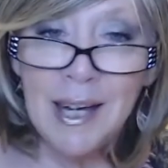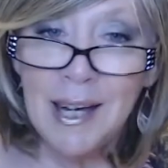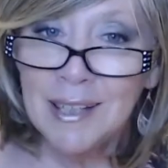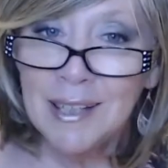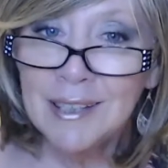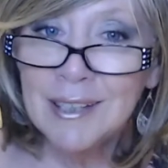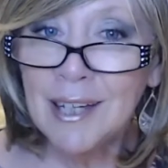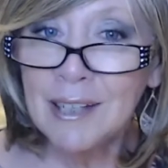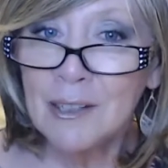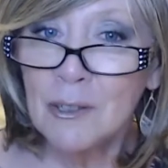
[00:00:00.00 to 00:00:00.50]

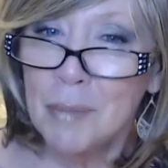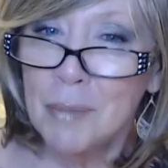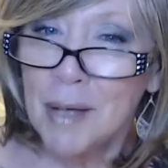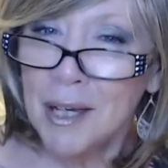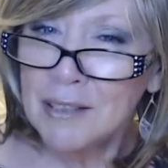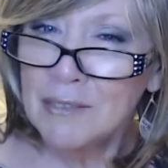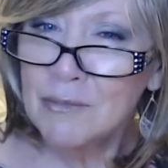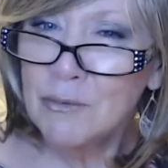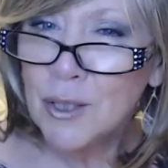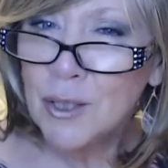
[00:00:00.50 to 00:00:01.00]
I, I, go
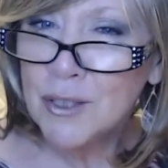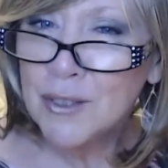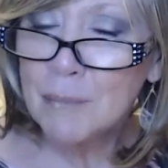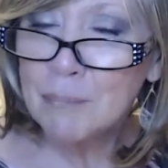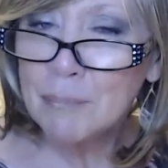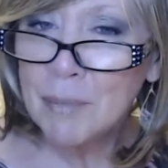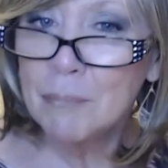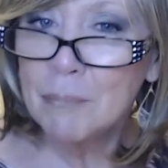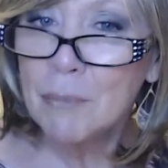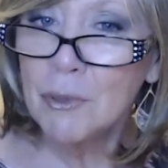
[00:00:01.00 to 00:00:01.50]
back and forth,
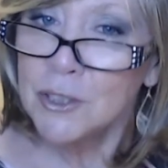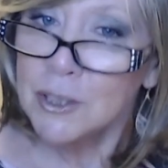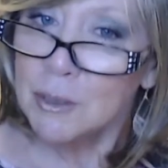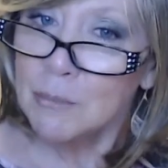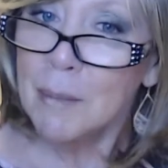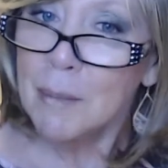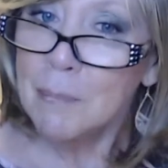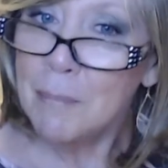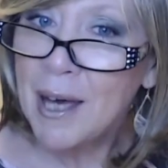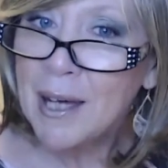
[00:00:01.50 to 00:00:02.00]
but most of
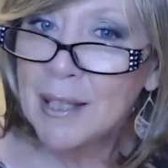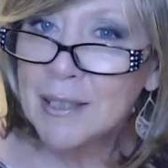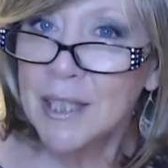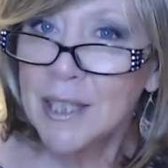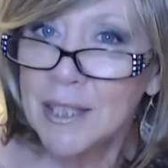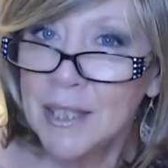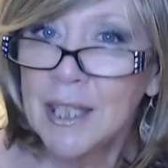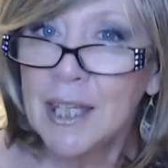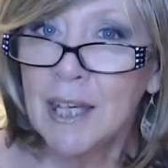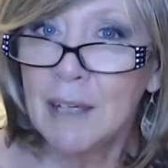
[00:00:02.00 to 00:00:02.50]
my bags I
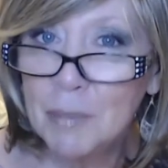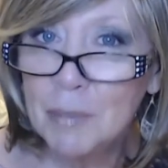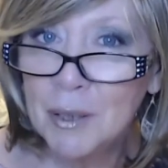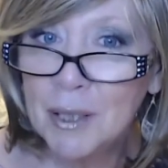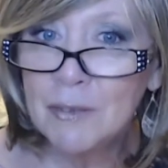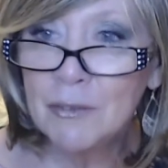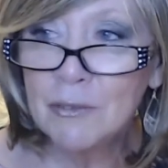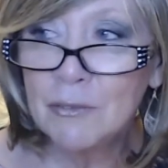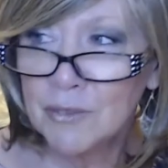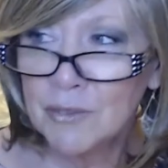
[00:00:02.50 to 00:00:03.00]
think have
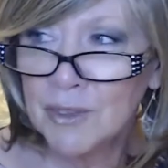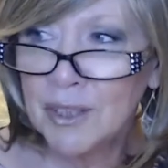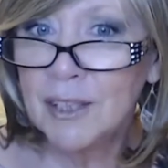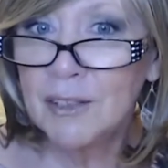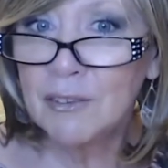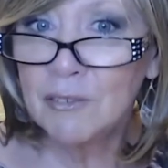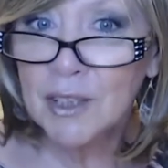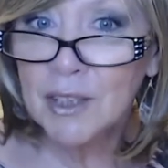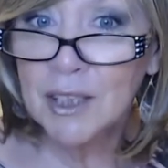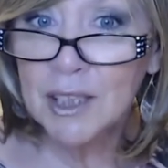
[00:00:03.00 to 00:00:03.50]
been
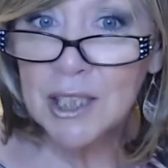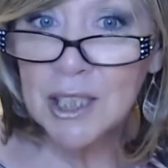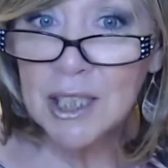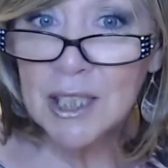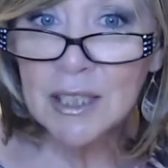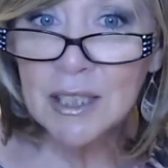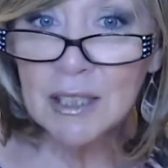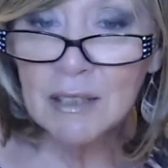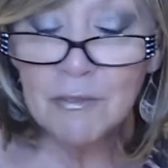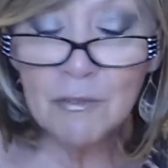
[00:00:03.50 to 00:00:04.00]
really, really
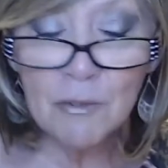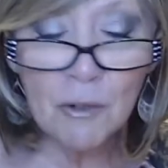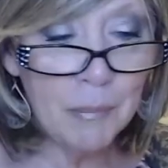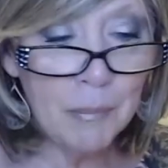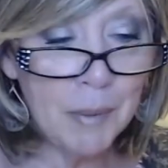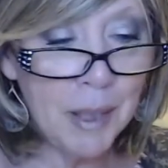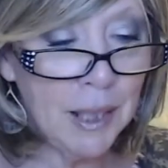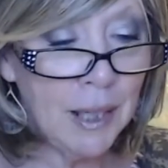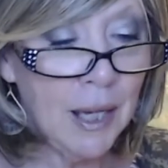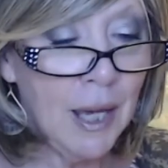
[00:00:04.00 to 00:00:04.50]
decent for
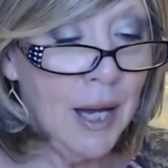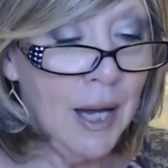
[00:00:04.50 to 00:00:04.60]
me.